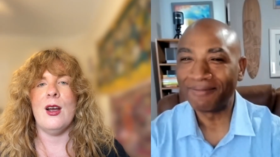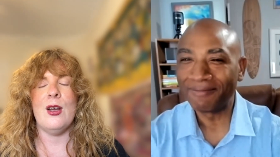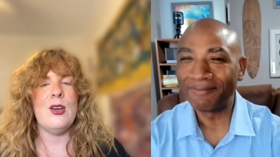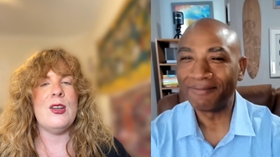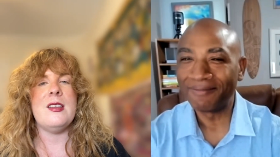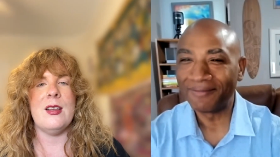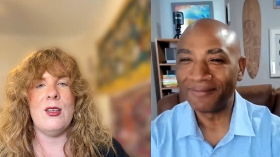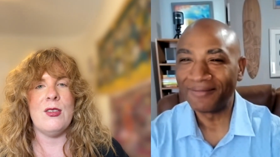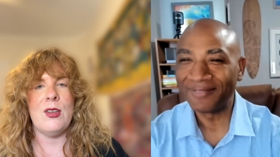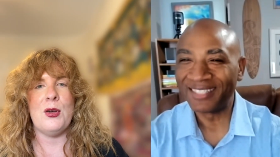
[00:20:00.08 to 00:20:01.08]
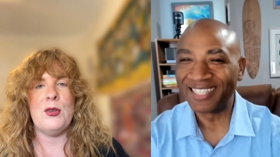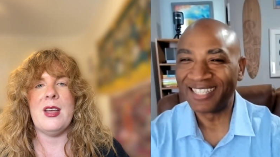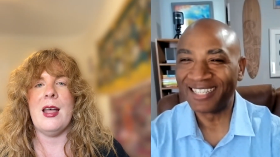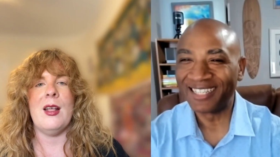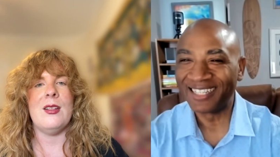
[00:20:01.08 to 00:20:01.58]
Speaker 1: to in
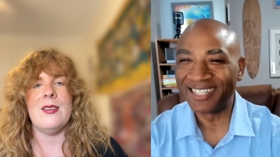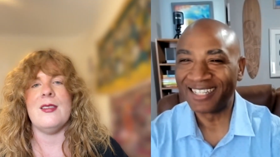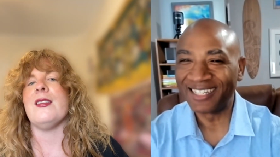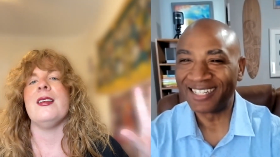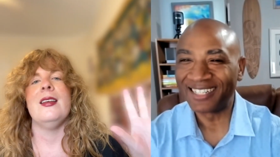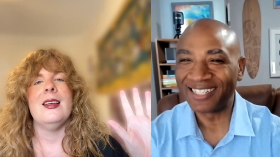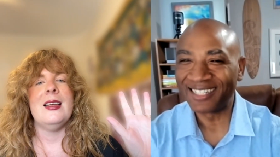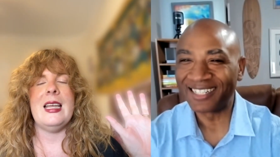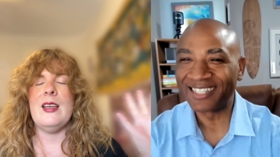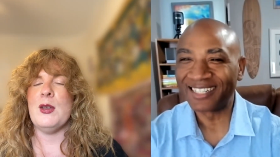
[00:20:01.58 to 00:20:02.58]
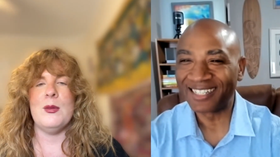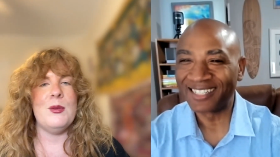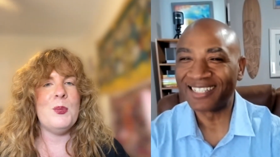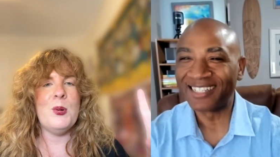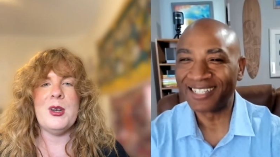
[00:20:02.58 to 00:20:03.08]
my group of friends for
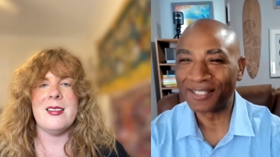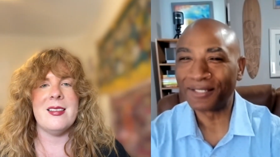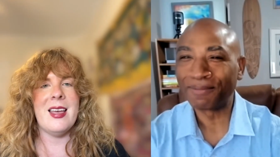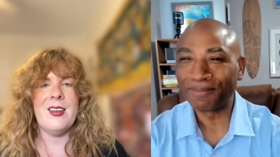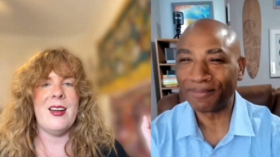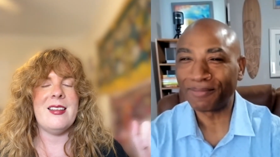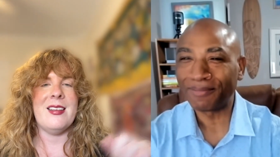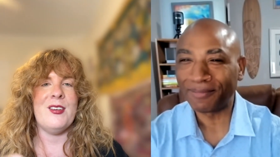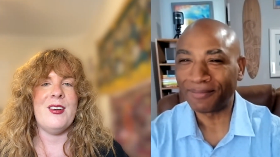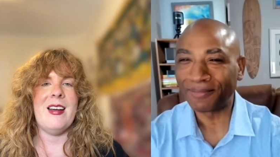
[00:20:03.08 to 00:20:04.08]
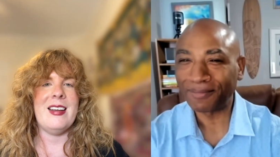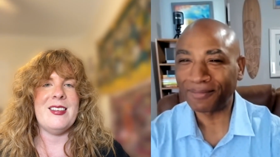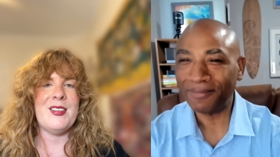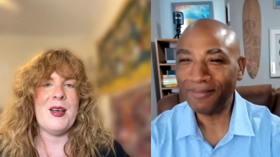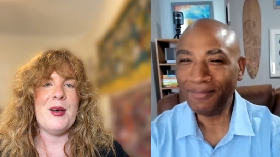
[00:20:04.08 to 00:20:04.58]
finding good
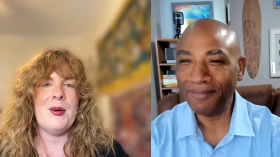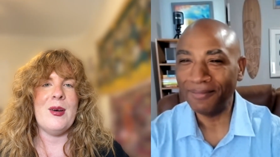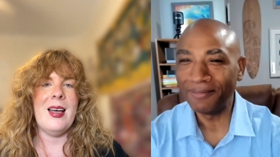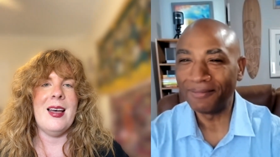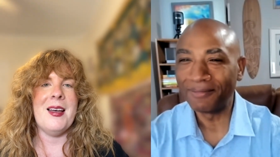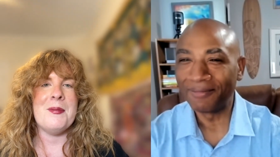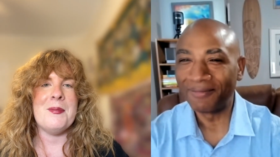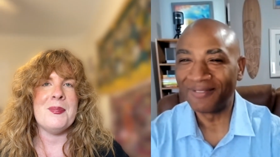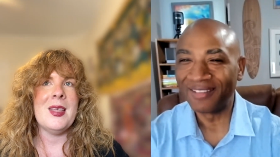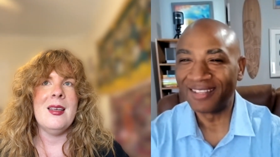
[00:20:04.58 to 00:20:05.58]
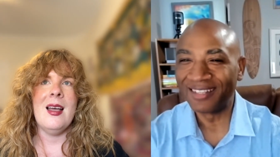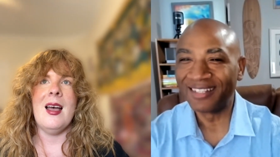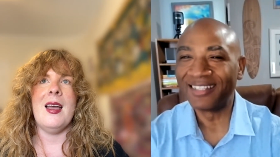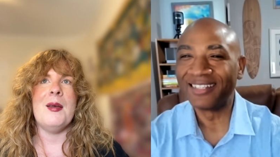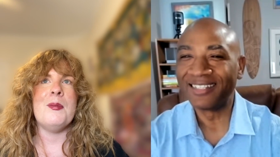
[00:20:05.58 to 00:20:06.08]
deals on airfare, good
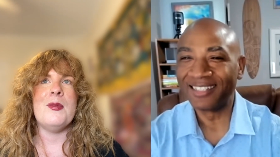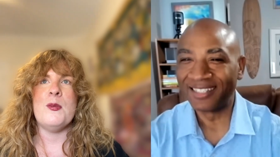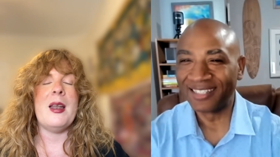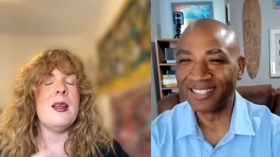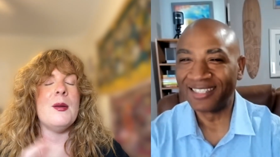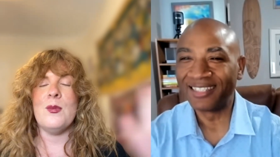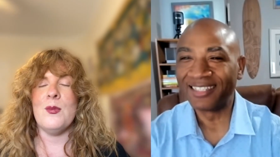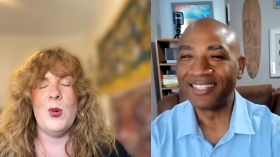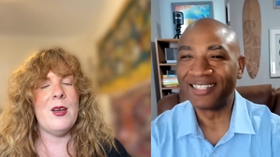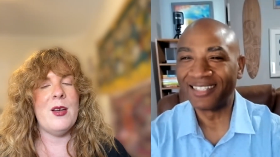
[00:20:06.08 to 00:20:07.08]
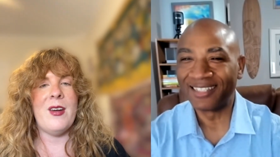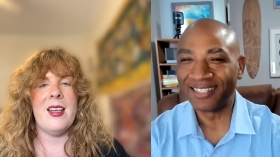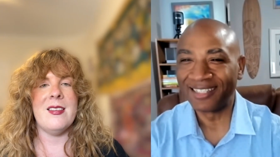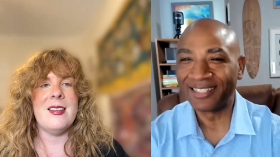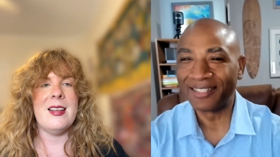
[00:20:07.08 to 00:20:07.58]
deals on hotels,
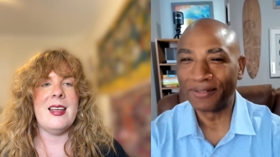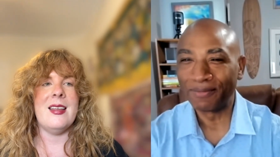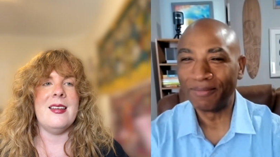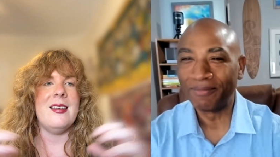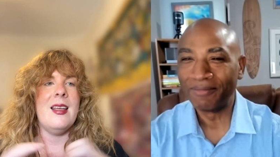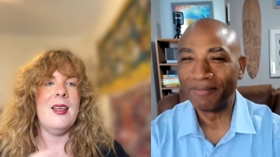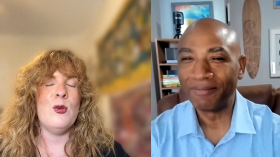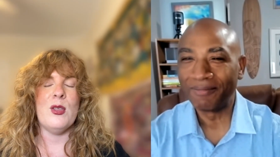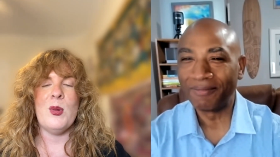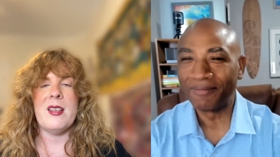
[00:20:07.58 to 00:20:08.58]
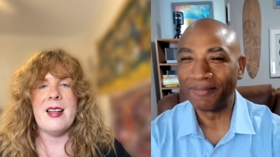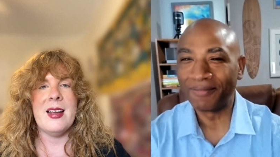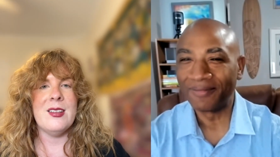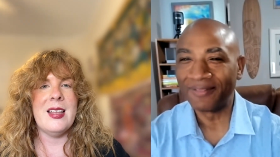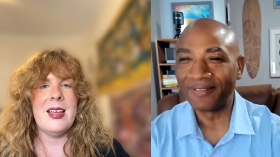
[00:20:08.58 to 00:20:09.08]
even putting together
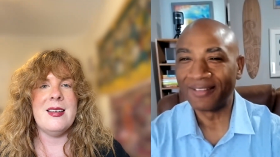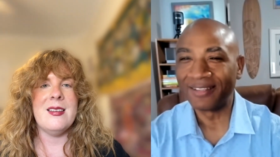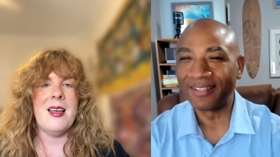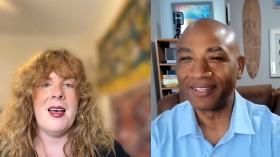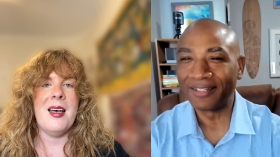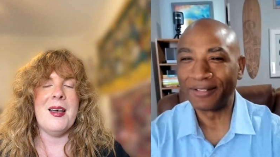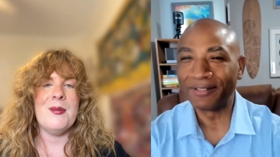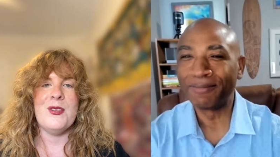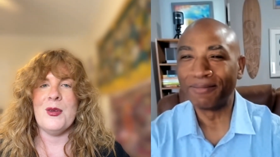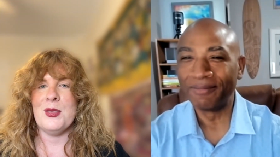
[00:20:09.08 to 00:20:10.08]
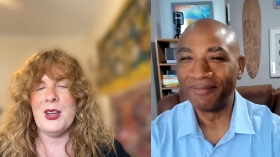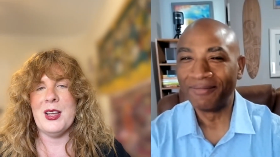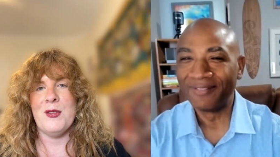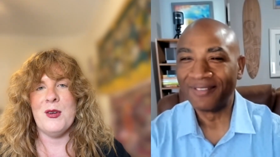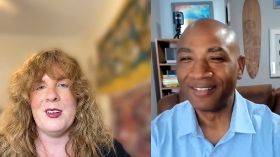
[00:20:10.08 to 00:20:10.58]
itineraries. So,
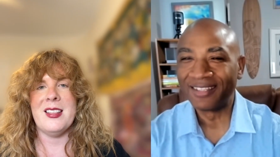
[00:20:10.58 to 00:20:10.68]
um,